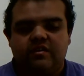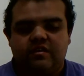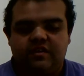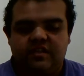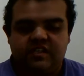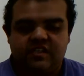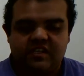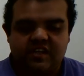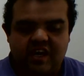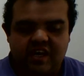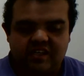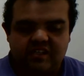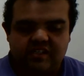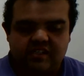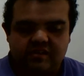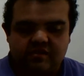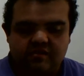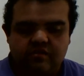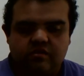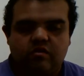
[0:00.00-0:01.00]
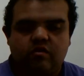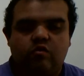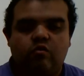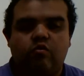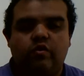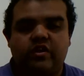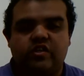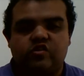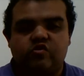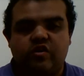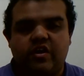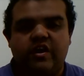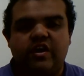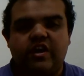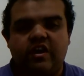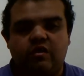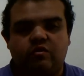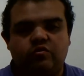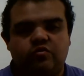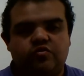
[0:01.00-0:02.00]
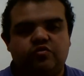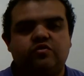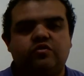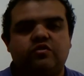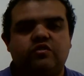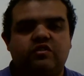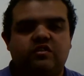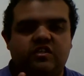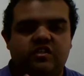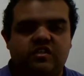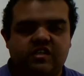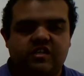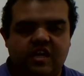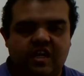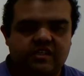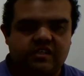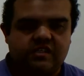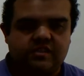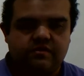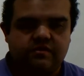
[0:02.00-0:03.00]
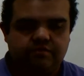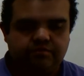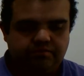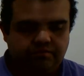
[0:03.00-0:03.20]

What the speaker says: discuss when trying out, discuss